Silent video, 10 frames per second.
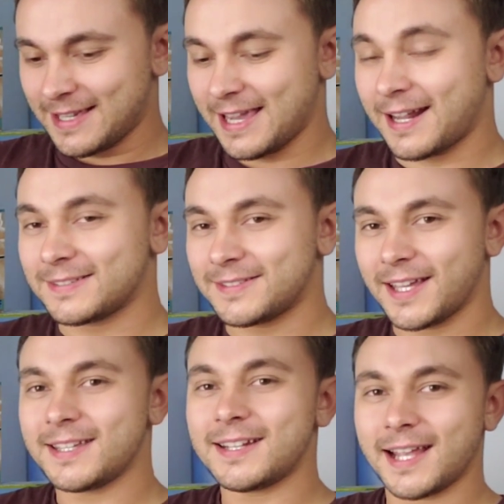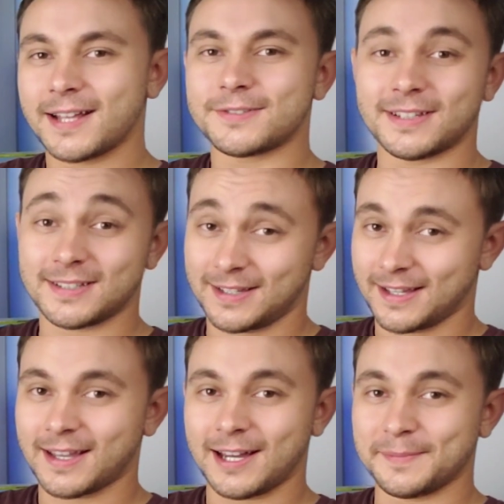And I'd like you to answer this in
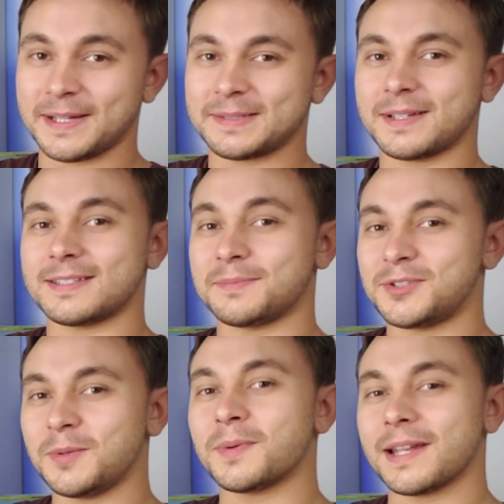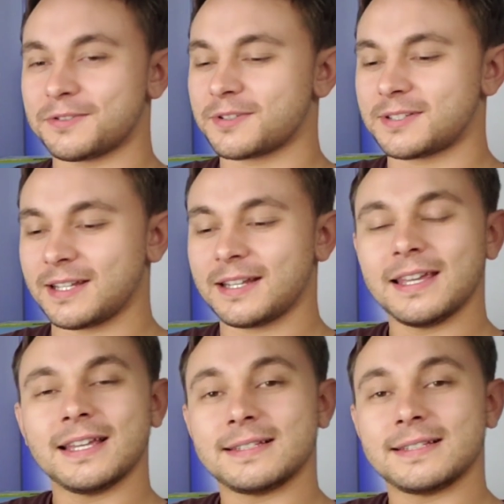the comments because I'm super interested